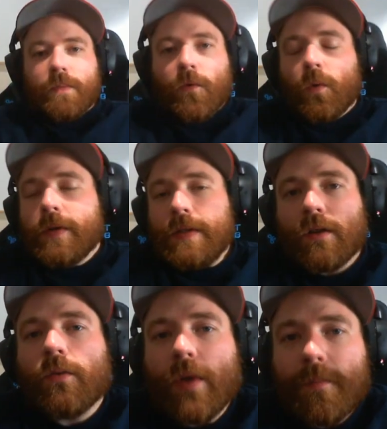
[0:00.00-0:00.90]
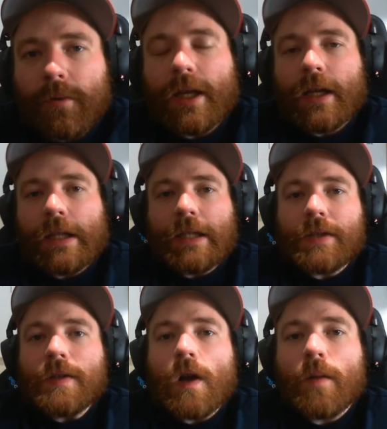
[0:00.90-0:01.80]
before we start the replay,
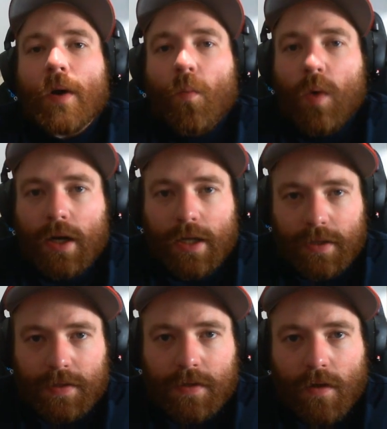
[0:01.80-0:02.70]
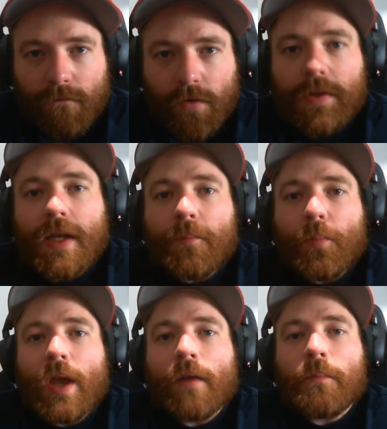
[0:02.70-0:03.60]
let's talk about what it is. First up,
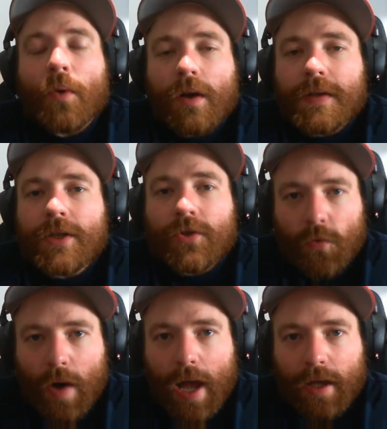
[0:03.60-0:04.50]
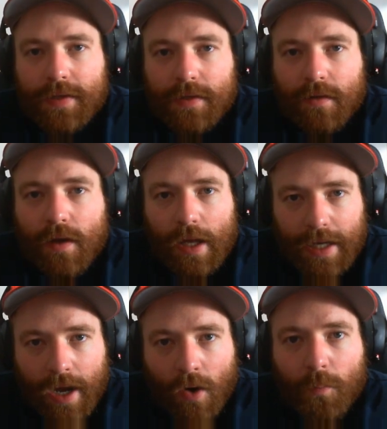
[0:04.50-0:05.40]
we have Proxy 2 Racks.
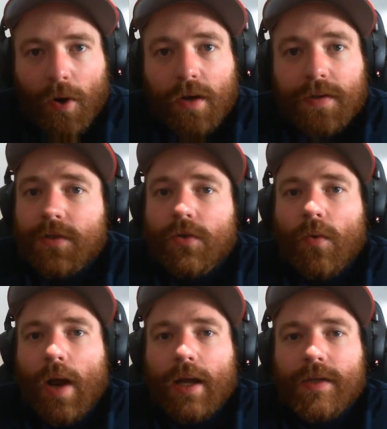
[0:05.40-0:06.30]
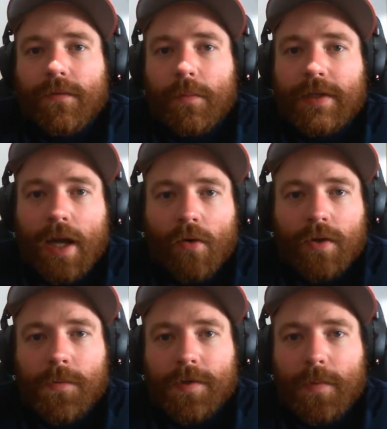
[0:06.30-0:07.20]
Now, Proxy 2 Racks, from a
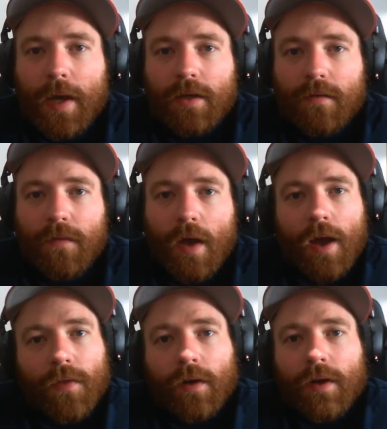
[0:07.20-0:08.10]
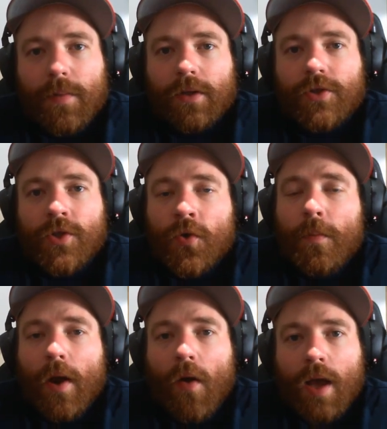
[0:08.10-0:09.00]
Terran's perspective, they're going to build two
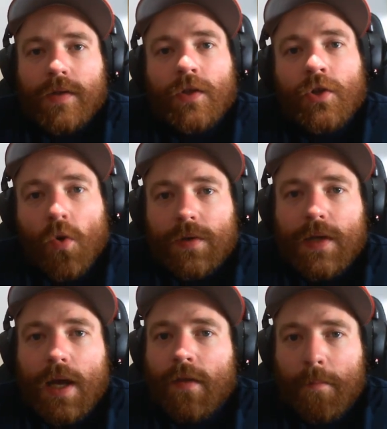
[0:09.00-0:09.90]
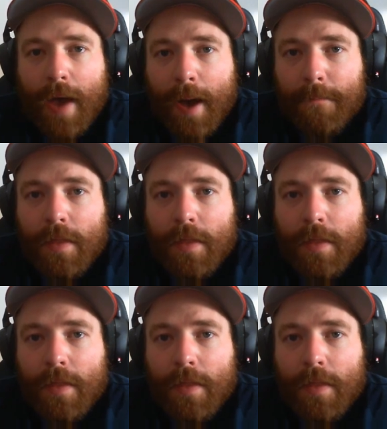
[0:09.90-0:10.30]
barracks on your side of the map.